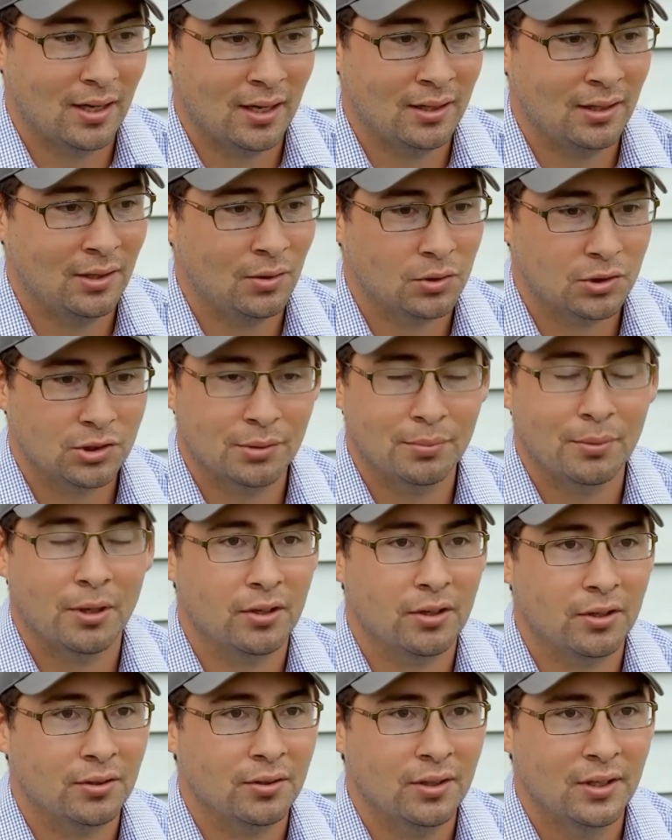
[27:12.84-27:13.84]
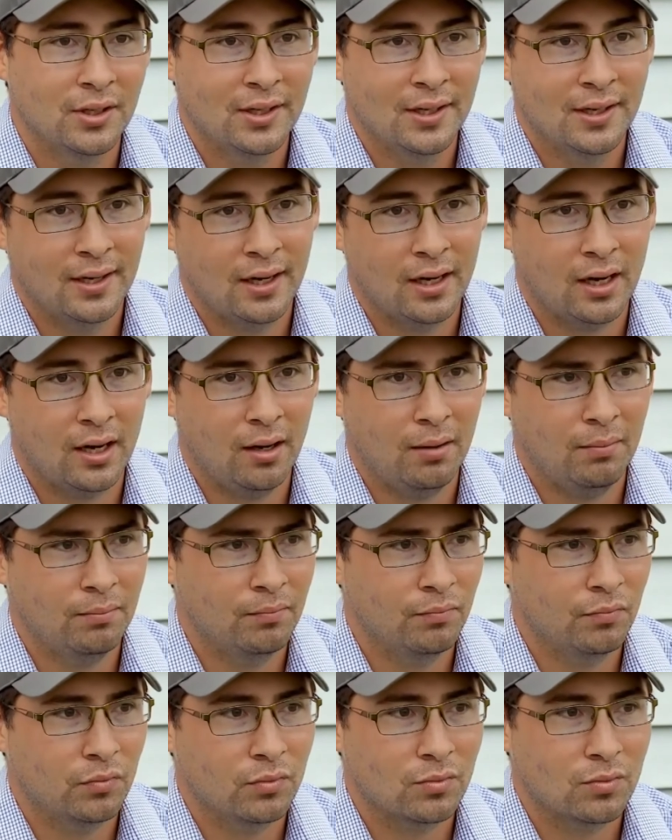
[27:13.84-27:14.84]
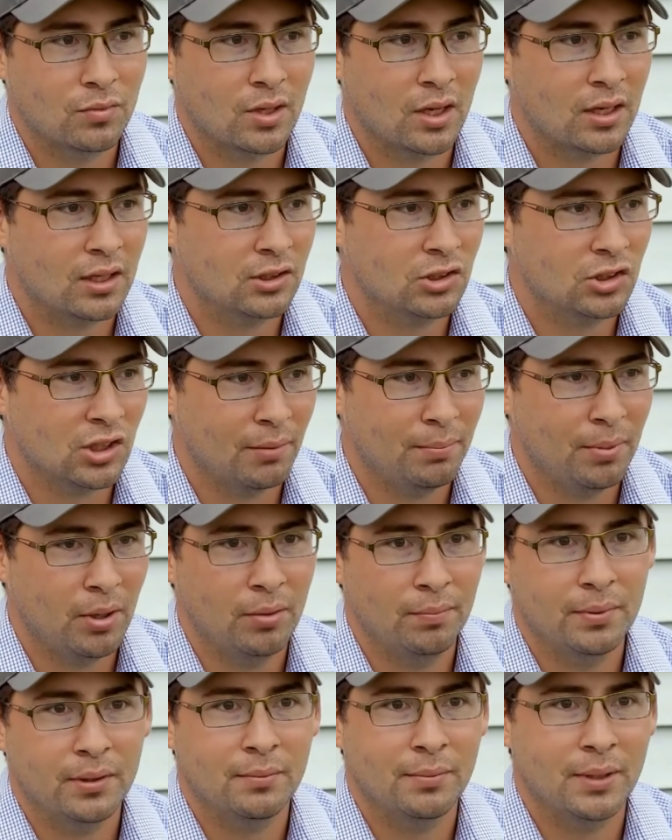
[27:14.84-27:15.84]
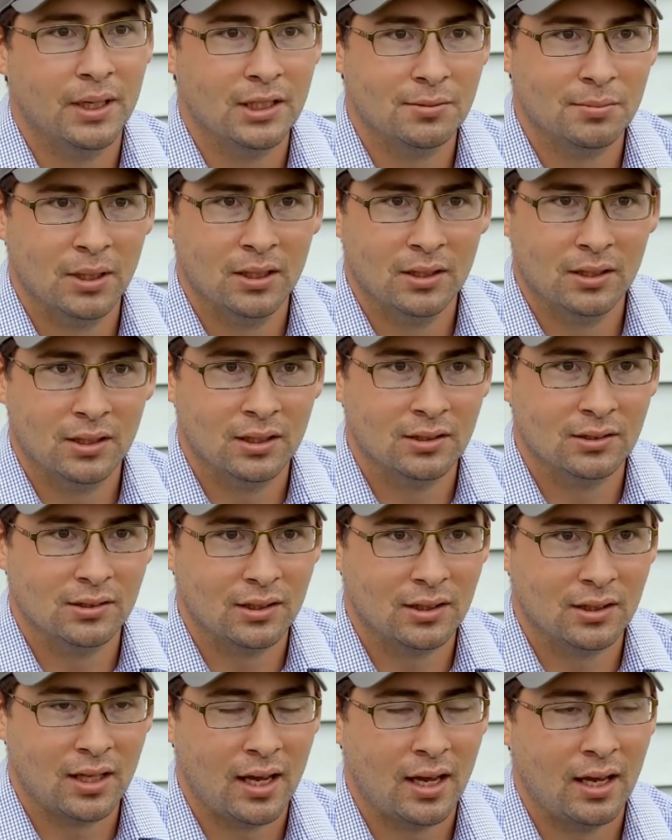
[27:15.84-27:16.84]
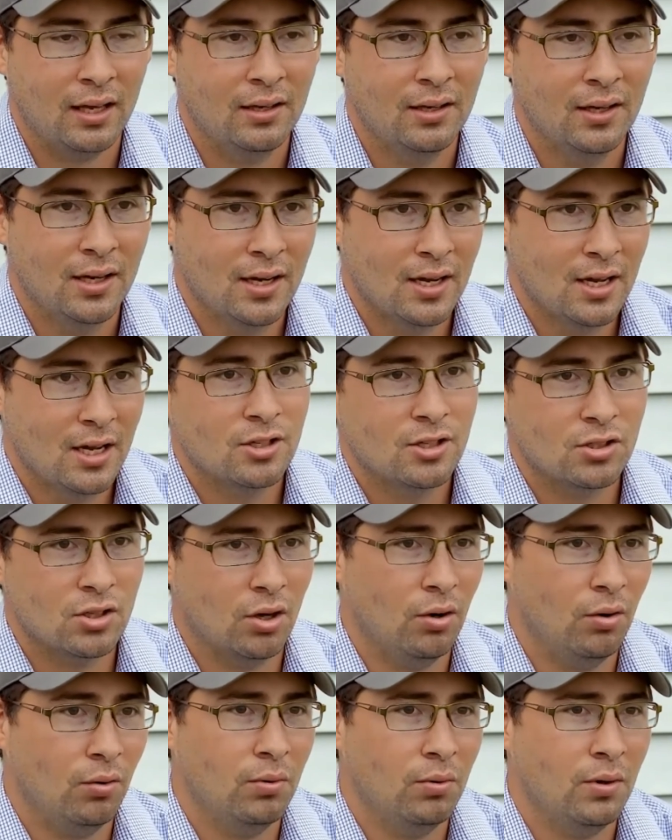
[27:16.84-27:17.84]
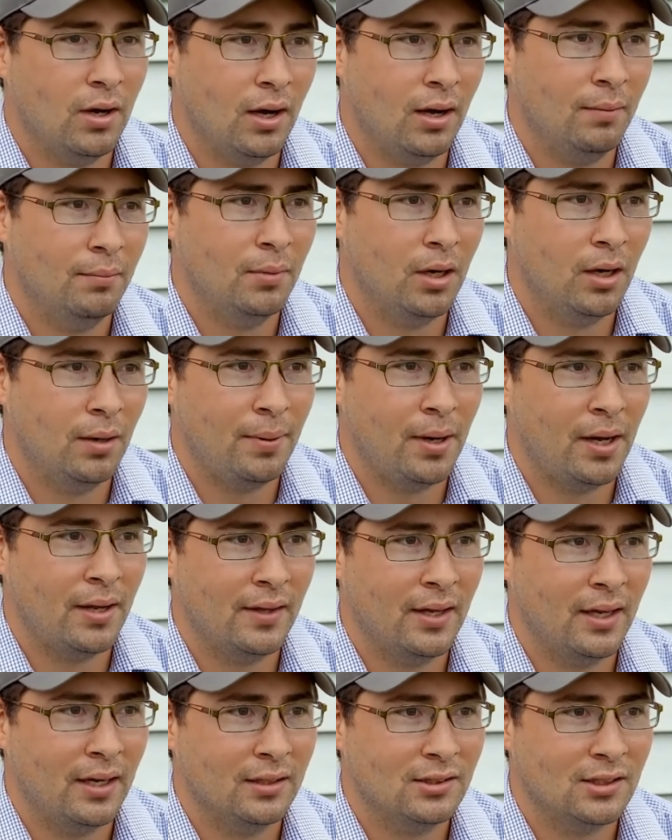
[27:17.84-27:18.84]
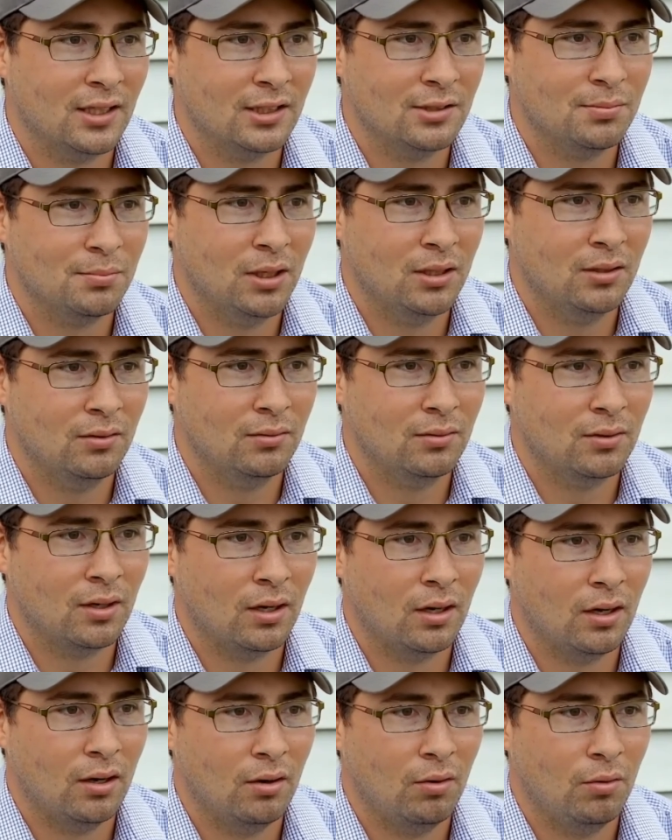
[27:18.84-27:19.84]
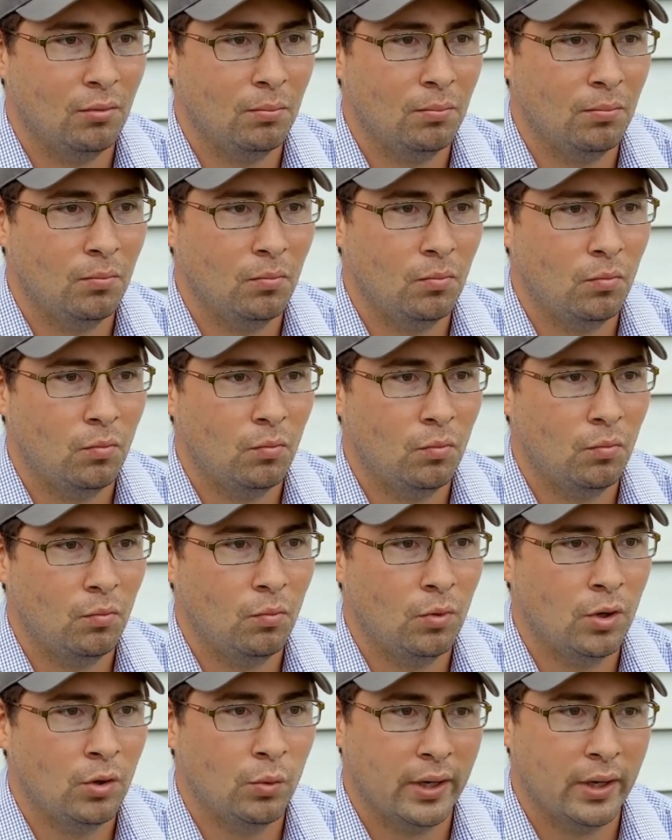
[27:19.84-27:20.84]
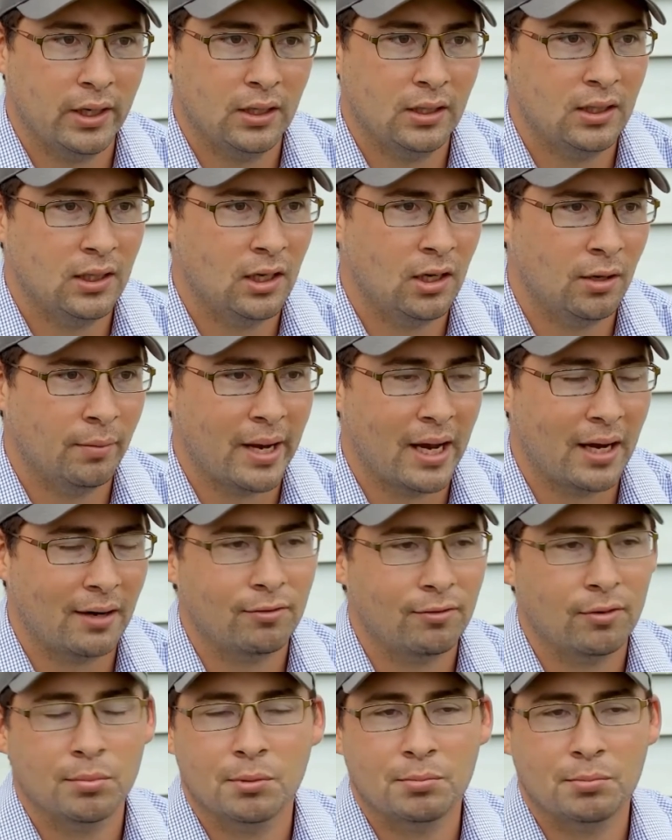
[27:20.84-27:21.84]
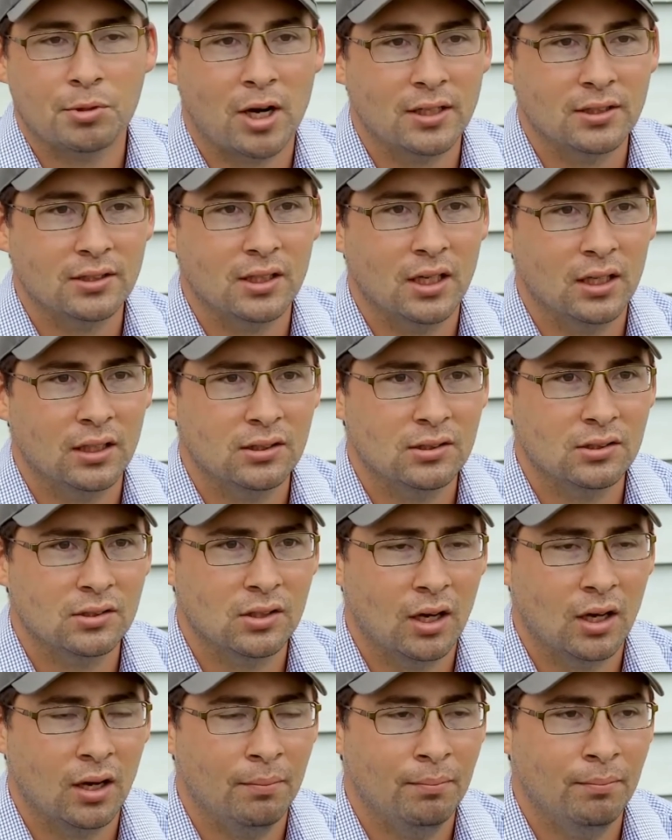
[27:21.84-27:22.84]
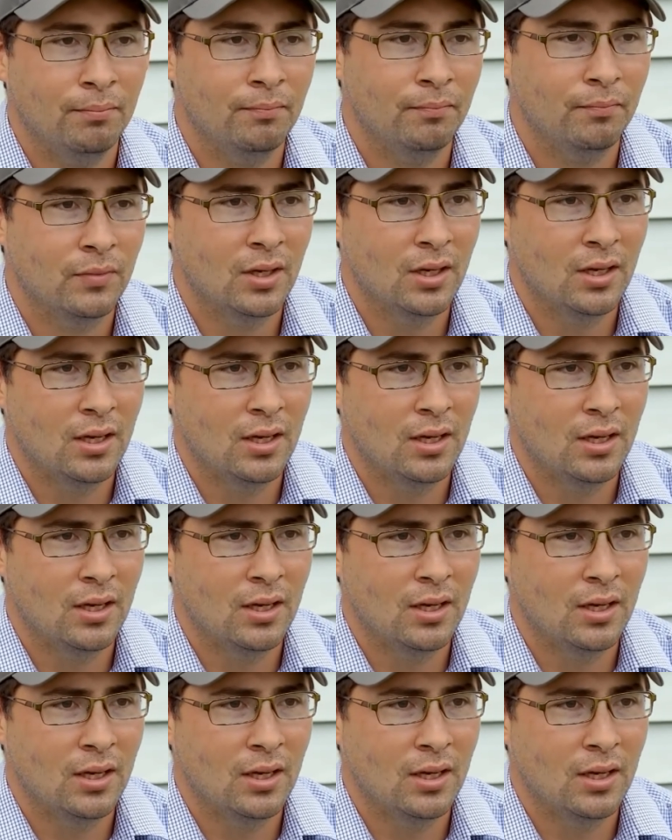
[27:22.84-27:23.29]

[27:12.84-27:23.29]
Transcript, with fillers: and there was some other, um, like a sub pump in the basement and things like that. So um, upon that assessment, uh, we waited to hear back from the process. Um,